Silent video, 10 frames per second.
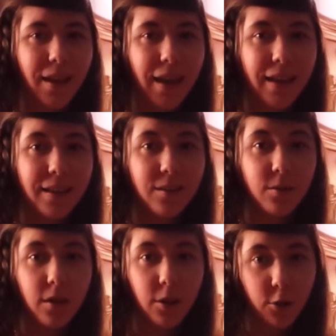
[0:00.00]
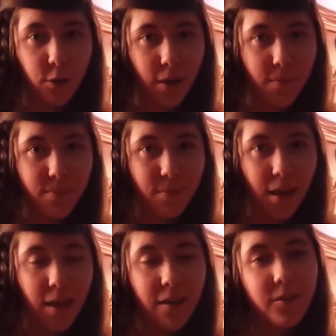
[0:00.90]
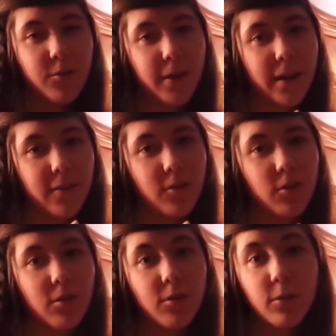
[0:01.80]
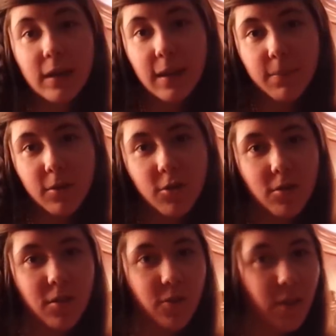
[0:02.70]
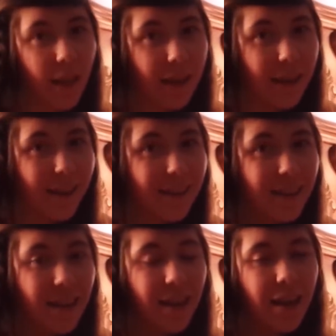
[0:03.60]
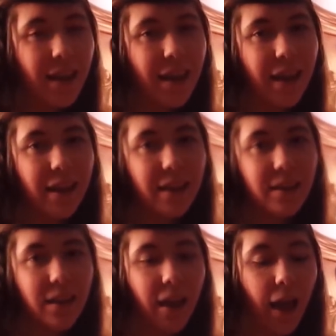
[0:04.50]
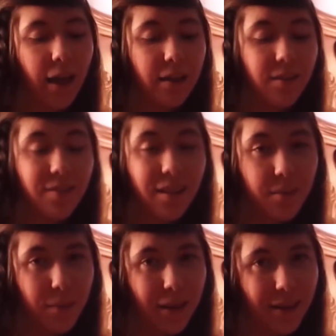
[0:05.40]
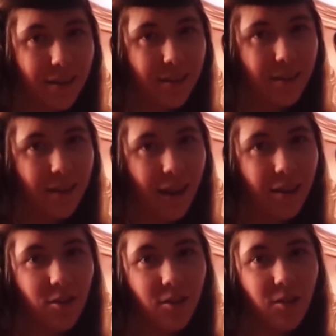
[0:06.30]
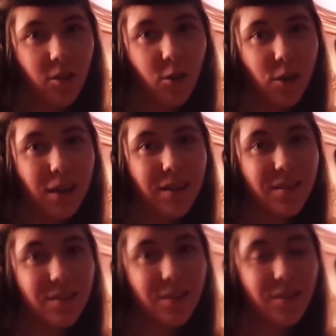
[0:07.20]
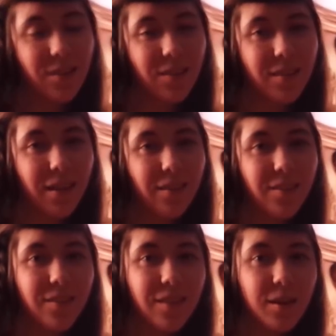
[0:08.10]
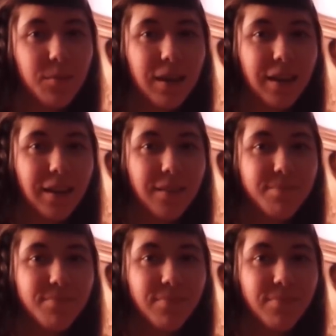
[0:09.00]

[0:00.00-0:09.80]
and cook them. Strain out the juice or keep the juice if you like it, and add cinnamon and just cook it until it's nice and cinnamony